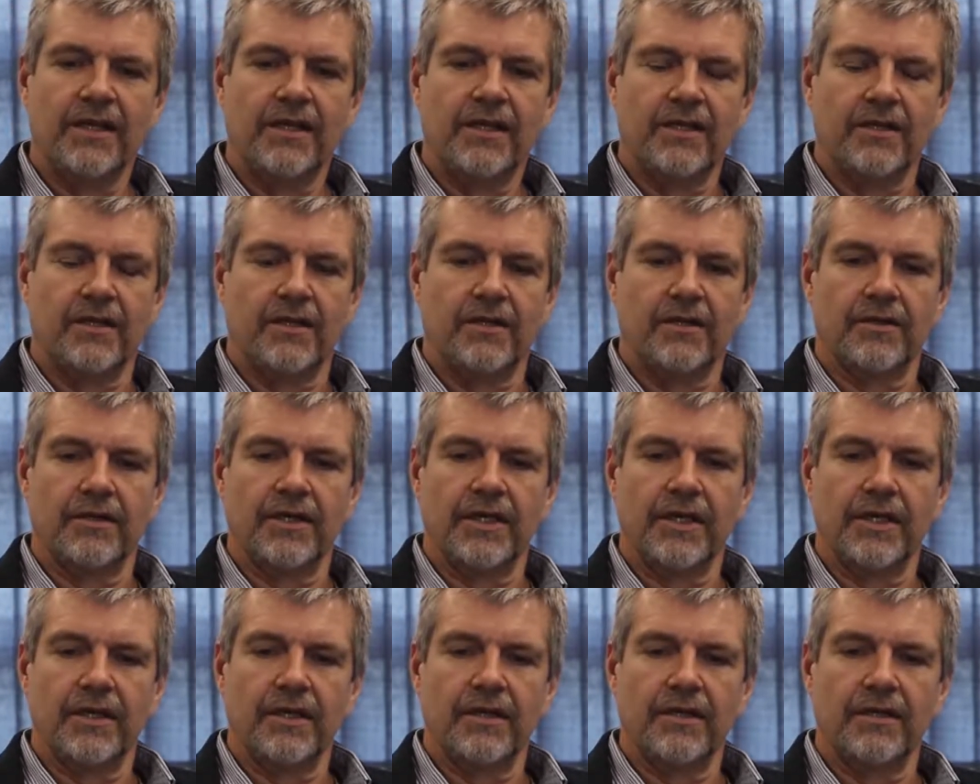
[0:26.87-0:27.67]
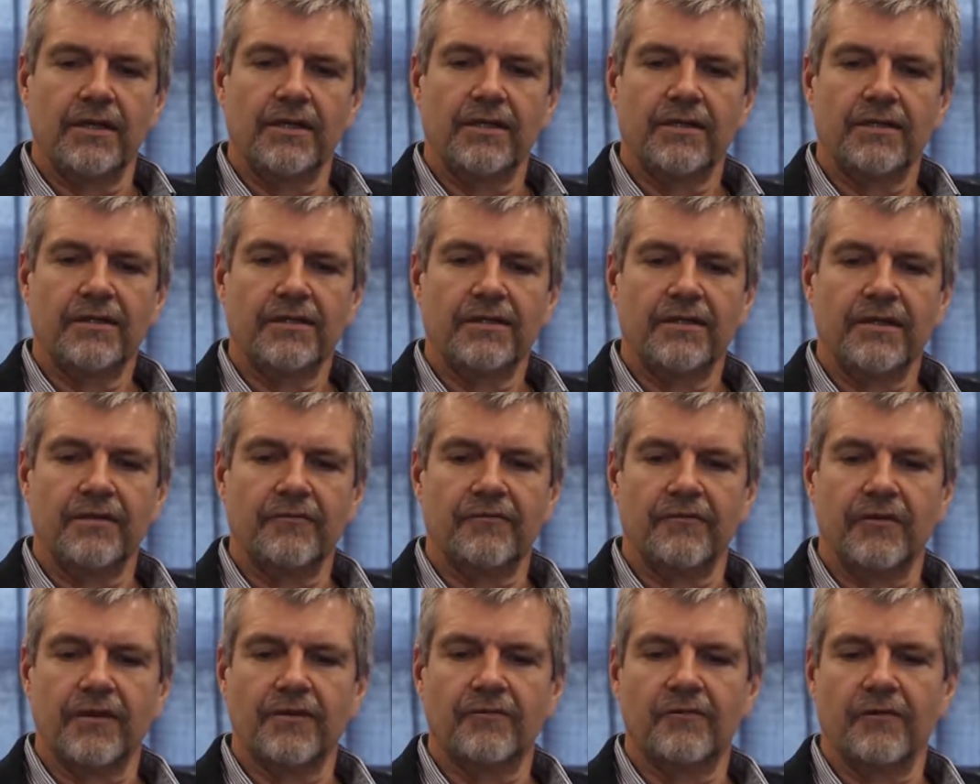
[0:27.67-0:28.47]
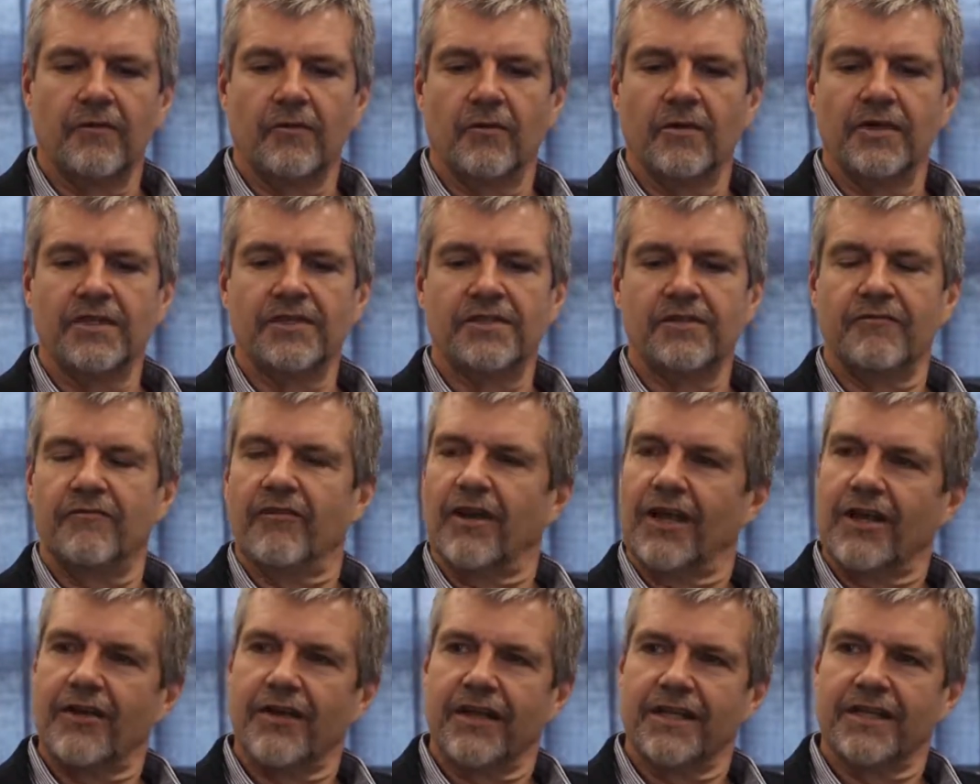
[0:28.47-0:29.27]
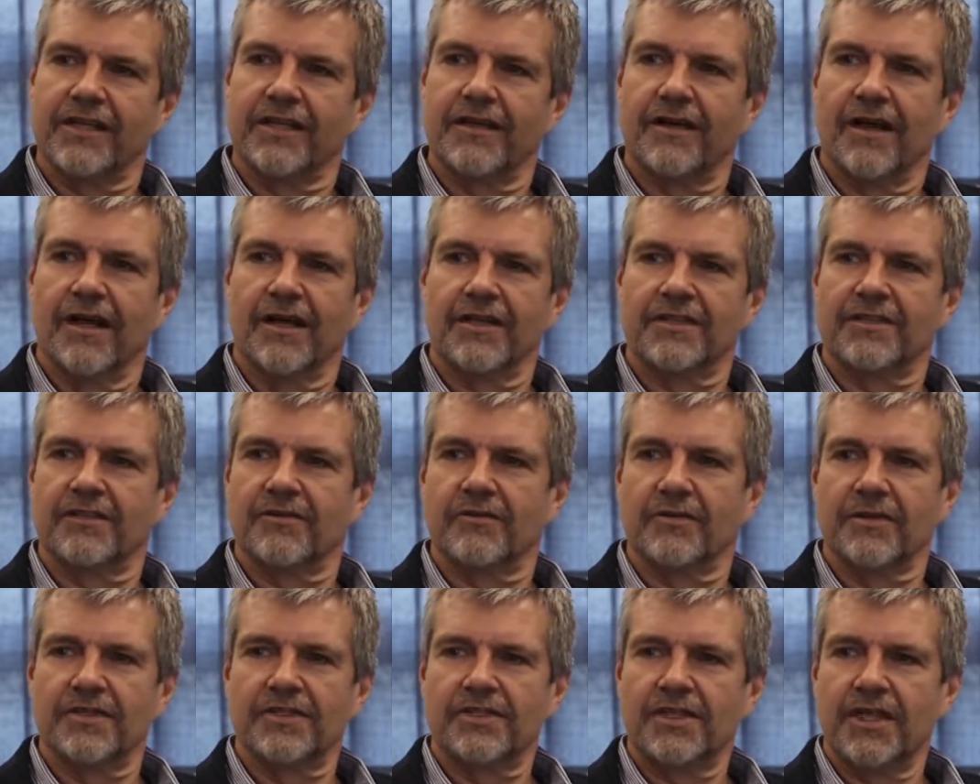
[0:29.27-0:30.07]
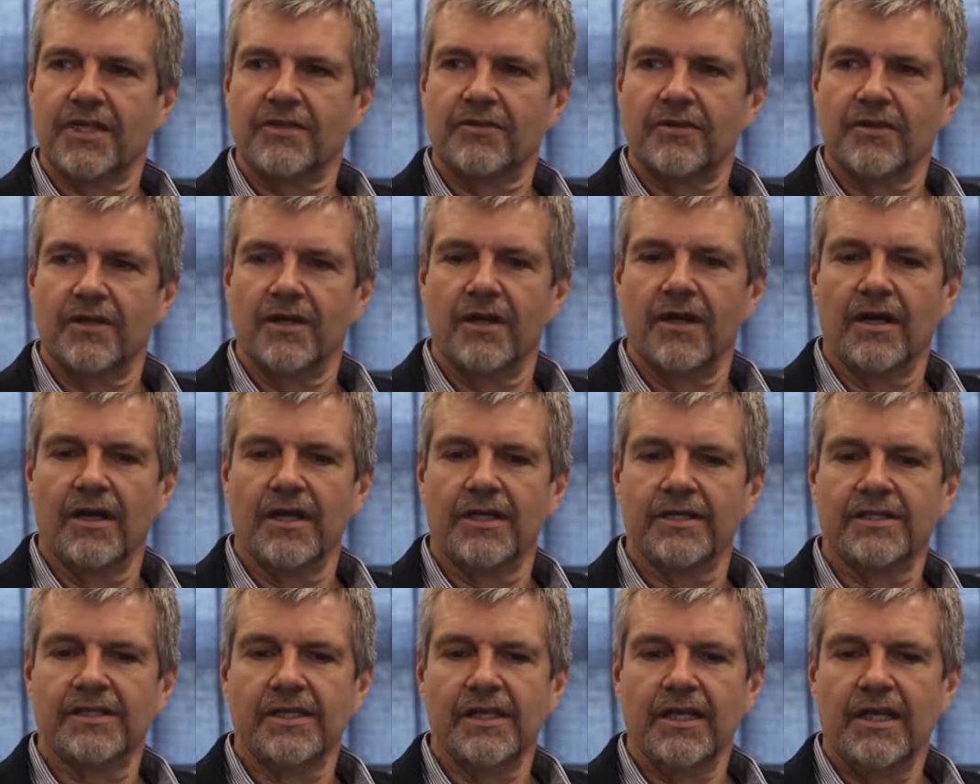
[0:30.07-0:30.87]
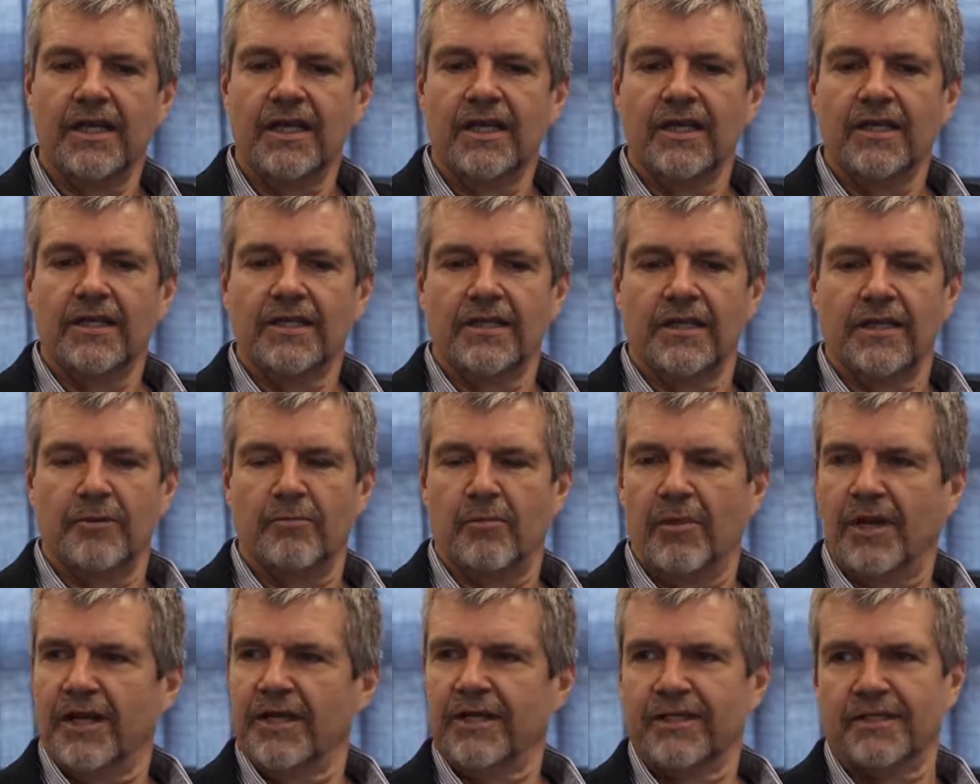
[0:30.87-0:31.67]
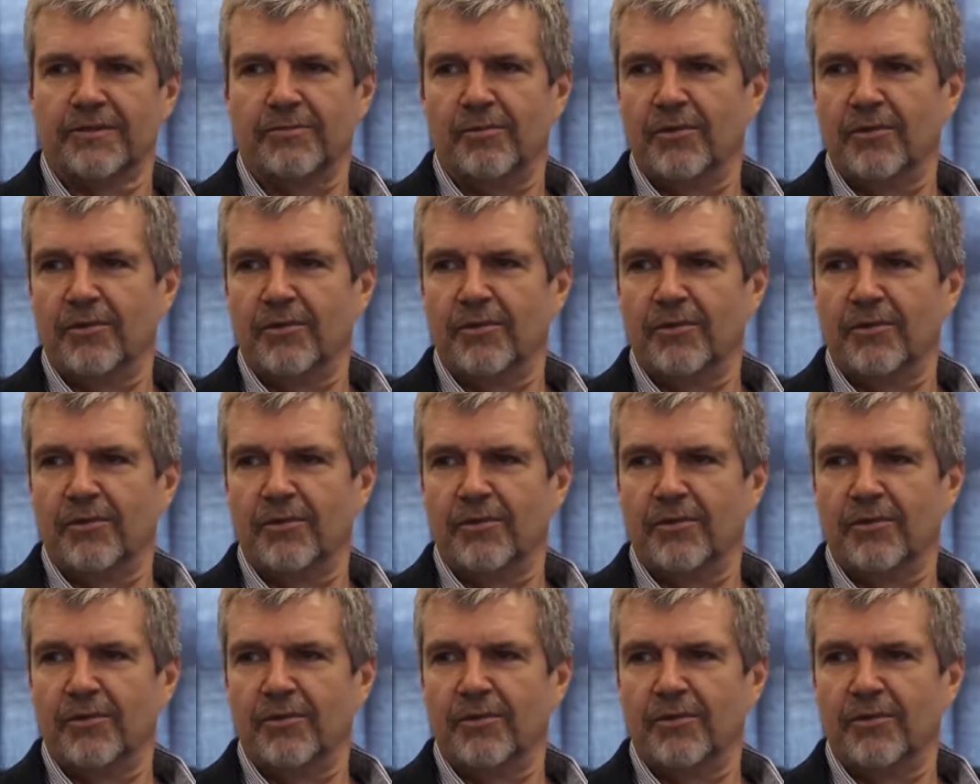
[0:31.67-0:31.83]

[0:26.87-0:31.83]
If I always evaluate the guys and always talk to the guys, their blood is